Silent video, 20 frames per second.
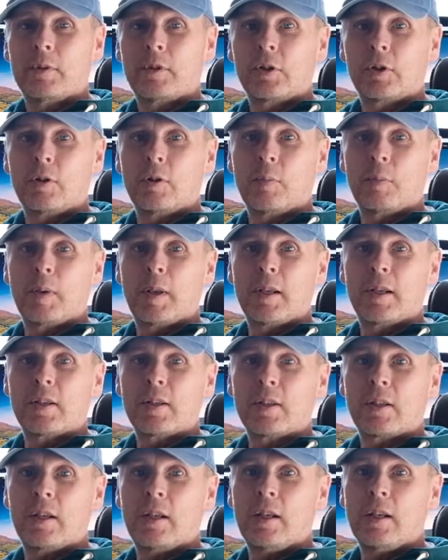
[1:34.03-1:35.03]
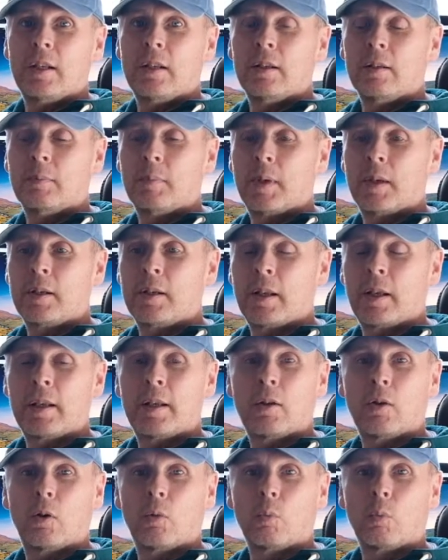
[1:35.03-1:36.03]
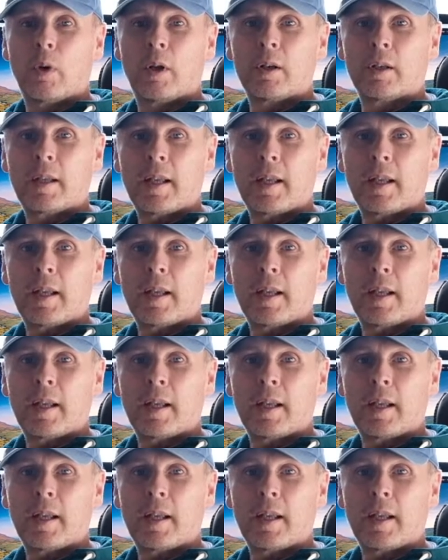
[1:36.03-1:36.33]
To replace my Nikon One